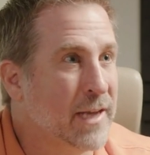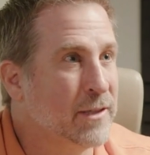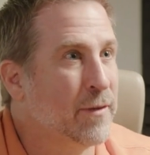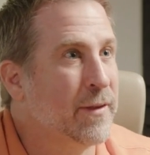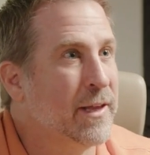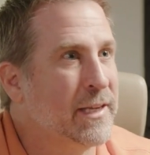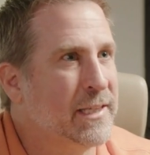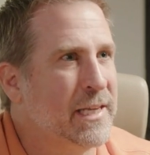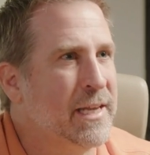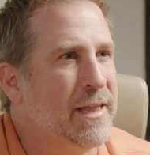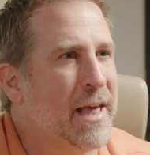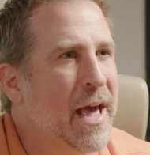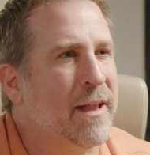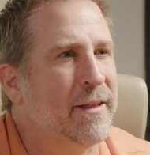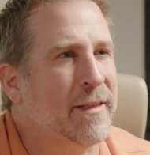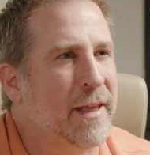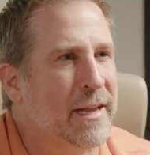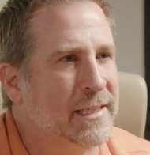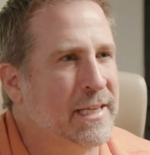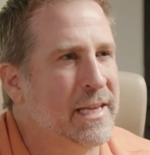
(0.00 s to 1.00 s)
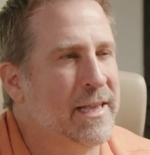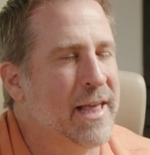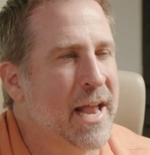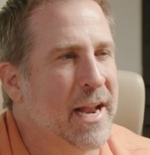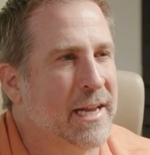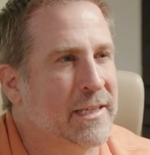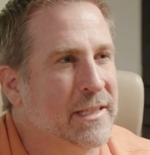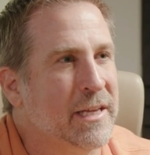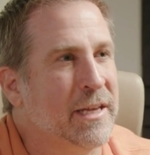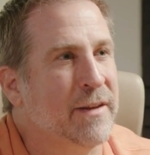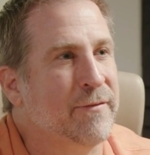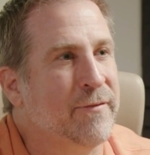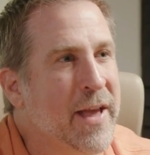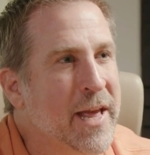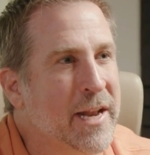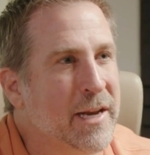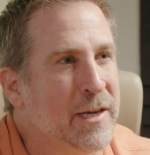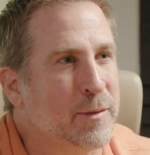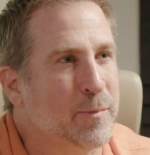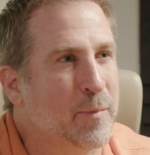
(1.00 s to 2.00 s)
So they see that as the
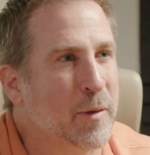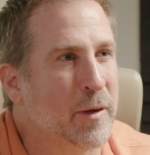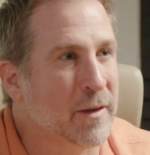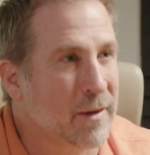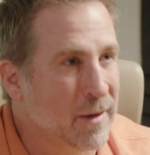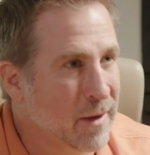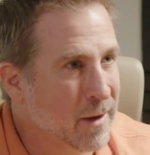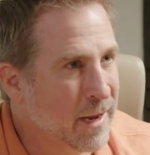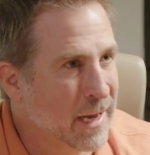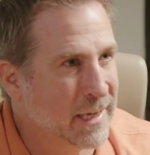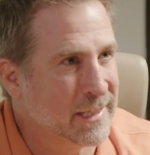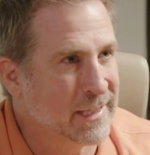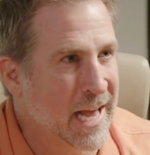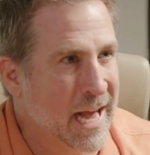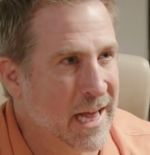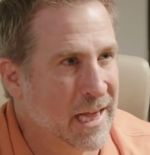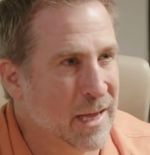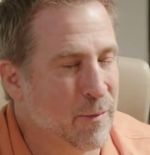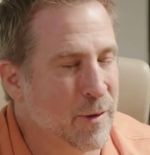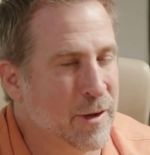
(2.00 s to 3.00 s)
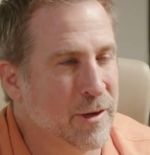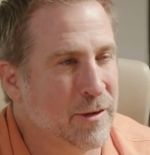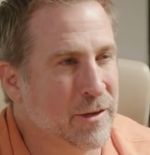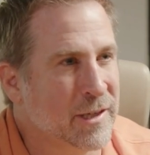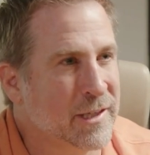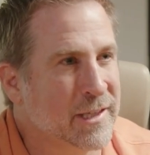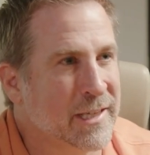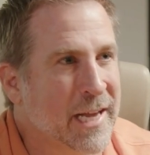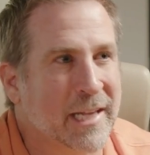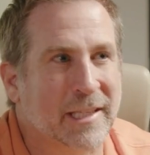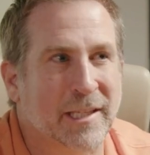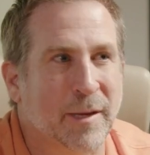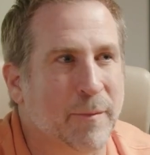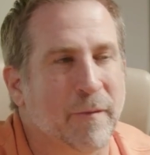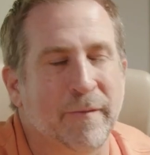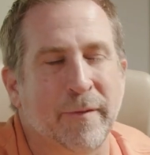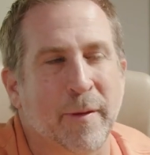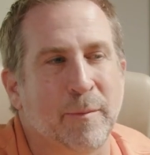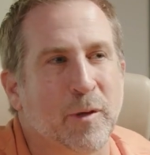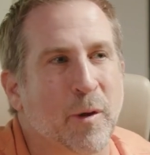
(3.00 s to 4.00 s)
advantage. But exactly what you just said, some
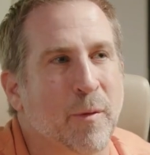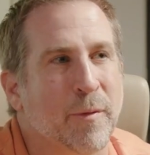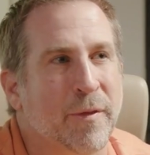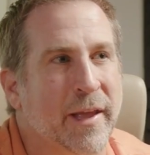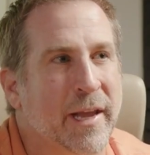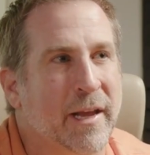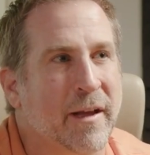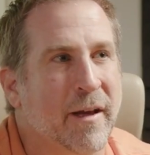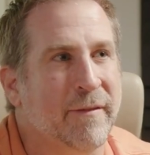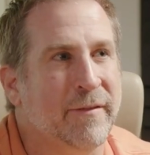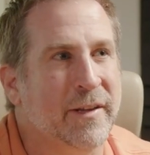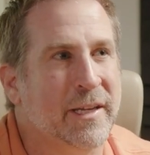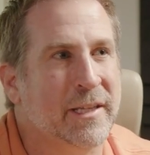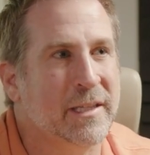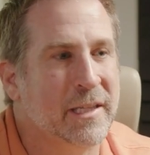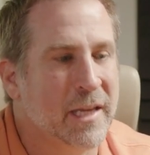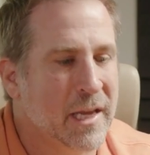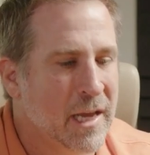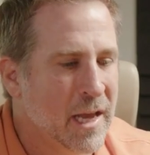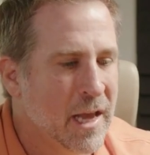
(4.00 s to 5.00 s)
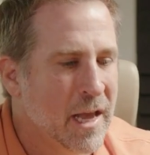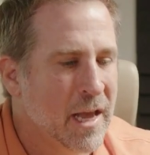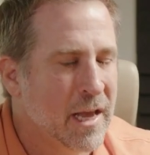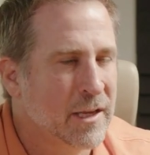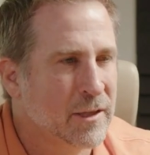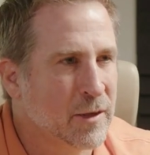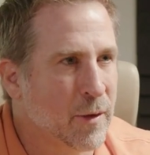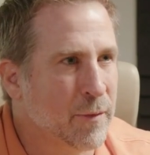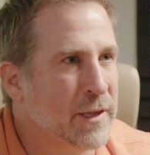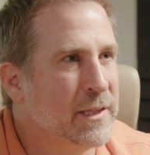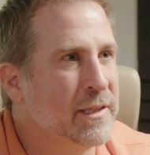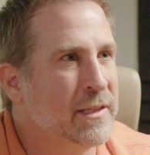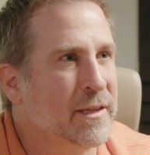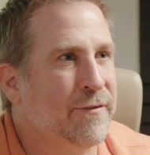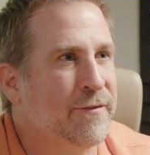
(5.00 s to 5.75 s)
of them don't think of is, so this is a